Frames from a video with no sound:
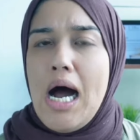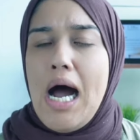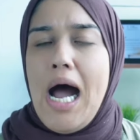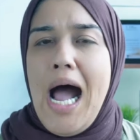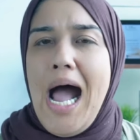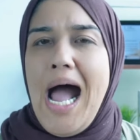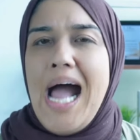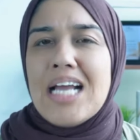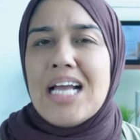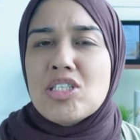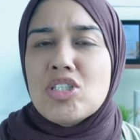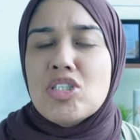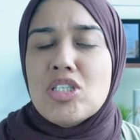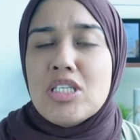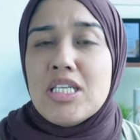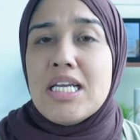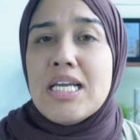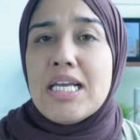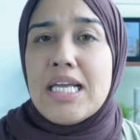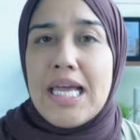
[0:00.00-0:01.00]
uh,
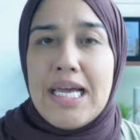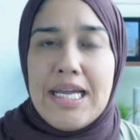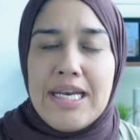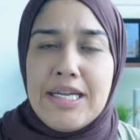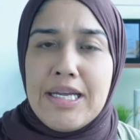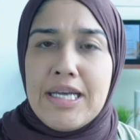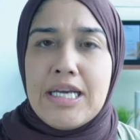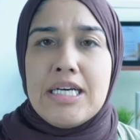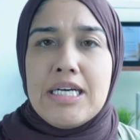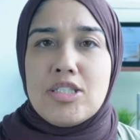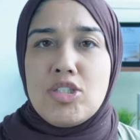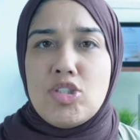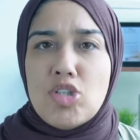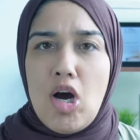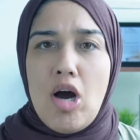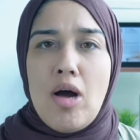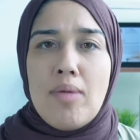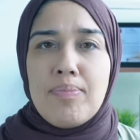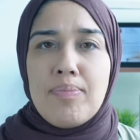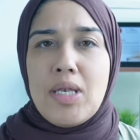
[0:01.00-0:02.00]
actually getting a
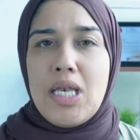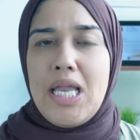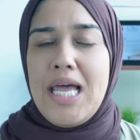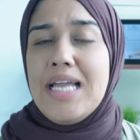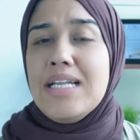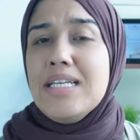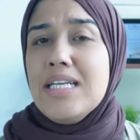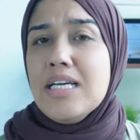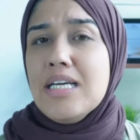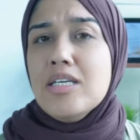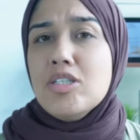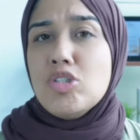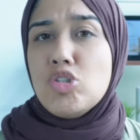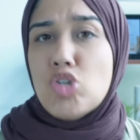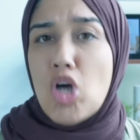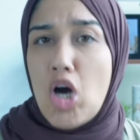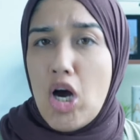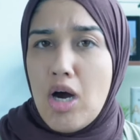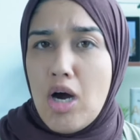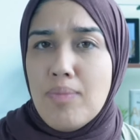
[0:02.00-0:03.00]
job. Landing a
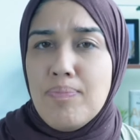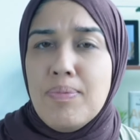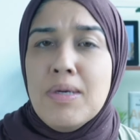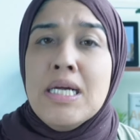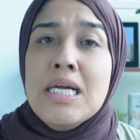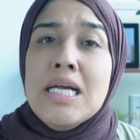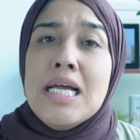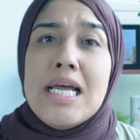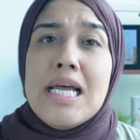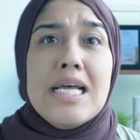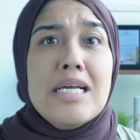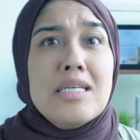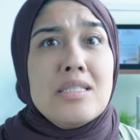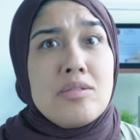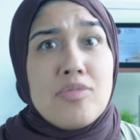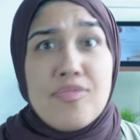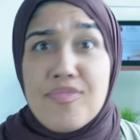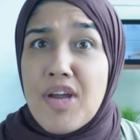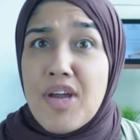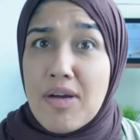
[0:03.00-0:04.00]
job
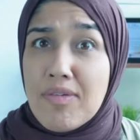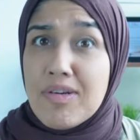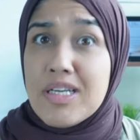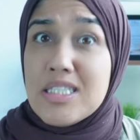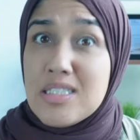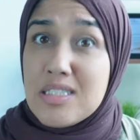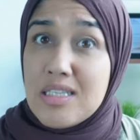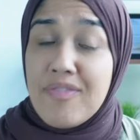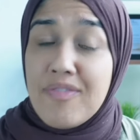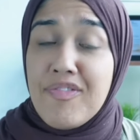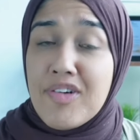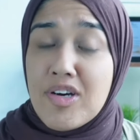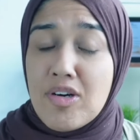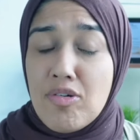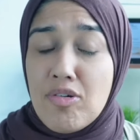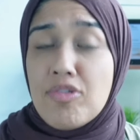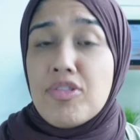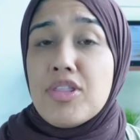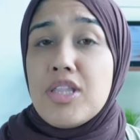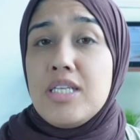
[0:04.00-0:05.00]
is very
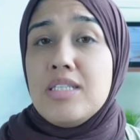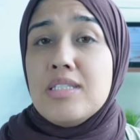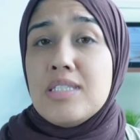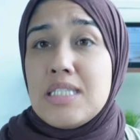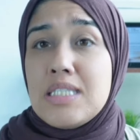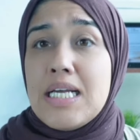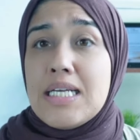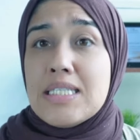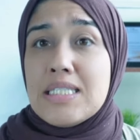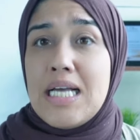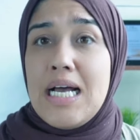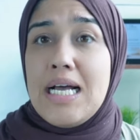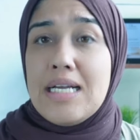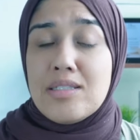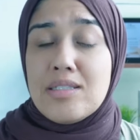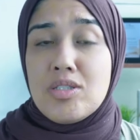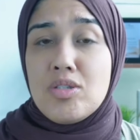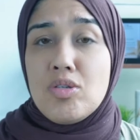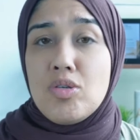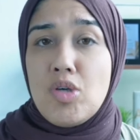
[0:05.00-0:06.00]
difficult these days,
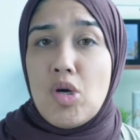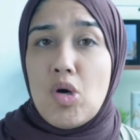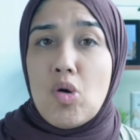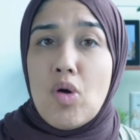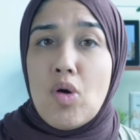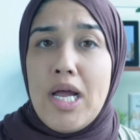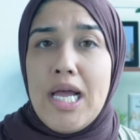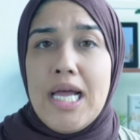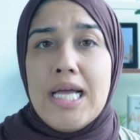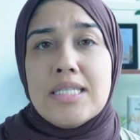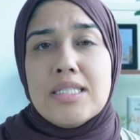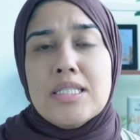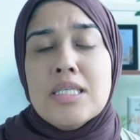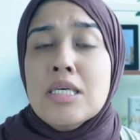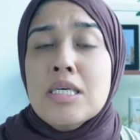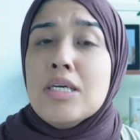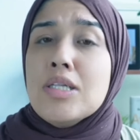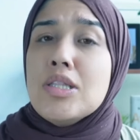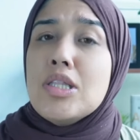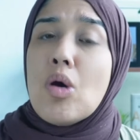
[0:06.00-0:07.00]
as you know. And
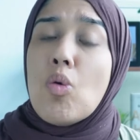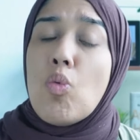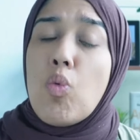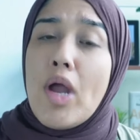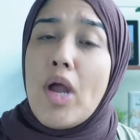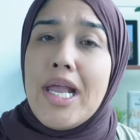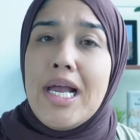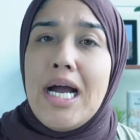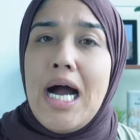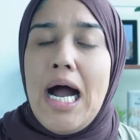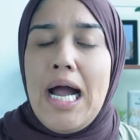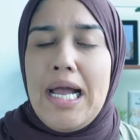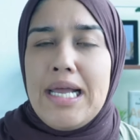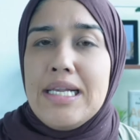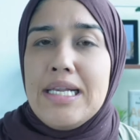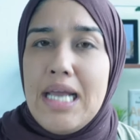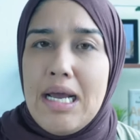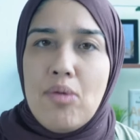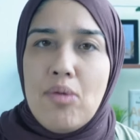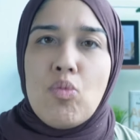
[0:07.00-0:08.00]
the way I
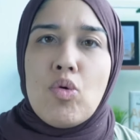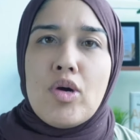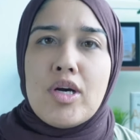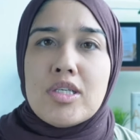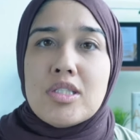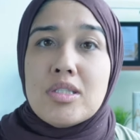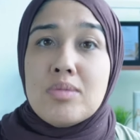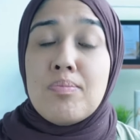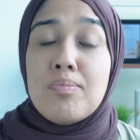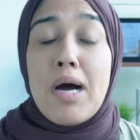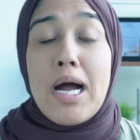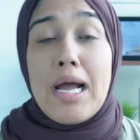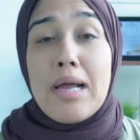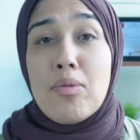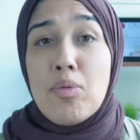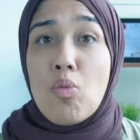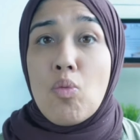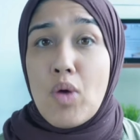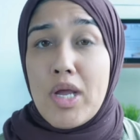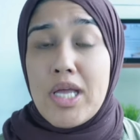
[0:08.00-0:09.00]
networked my
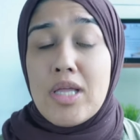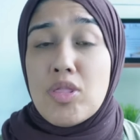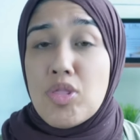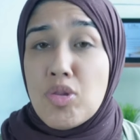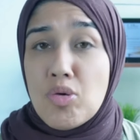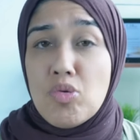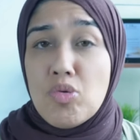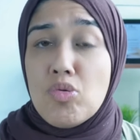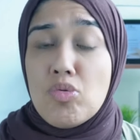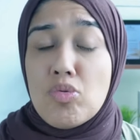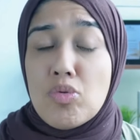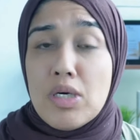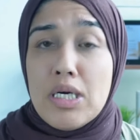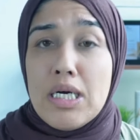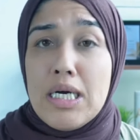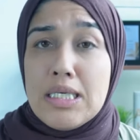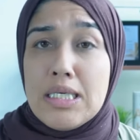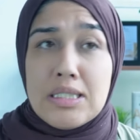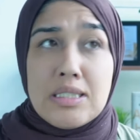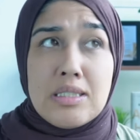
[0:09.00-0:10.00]
way through
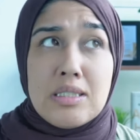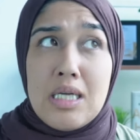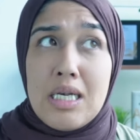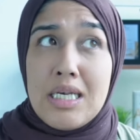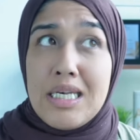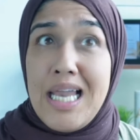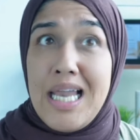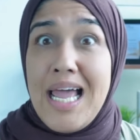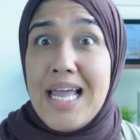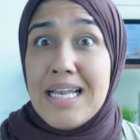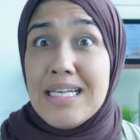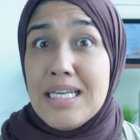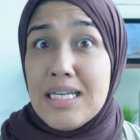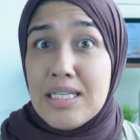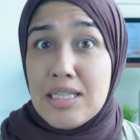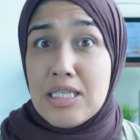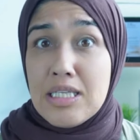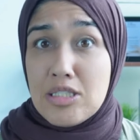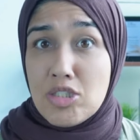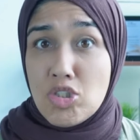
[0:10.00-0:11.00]
is
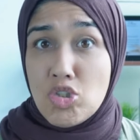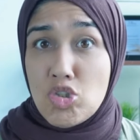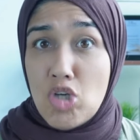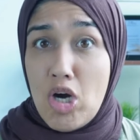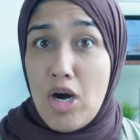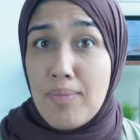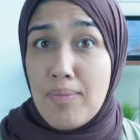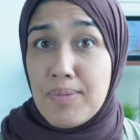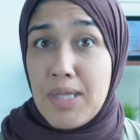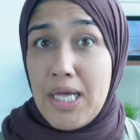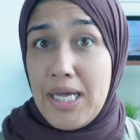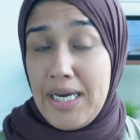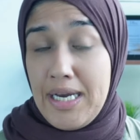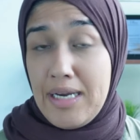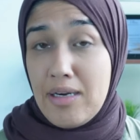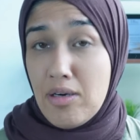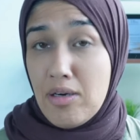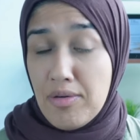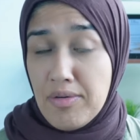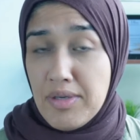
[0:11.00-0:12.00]
landing this job that I
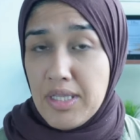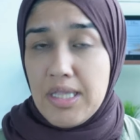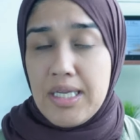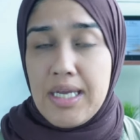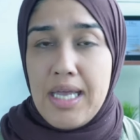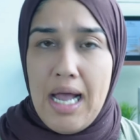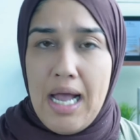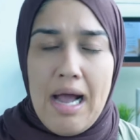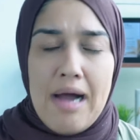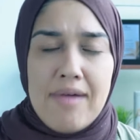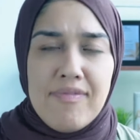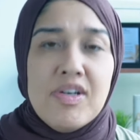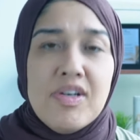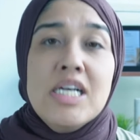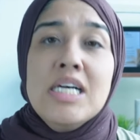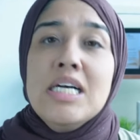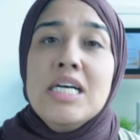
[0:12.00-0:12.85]
currently have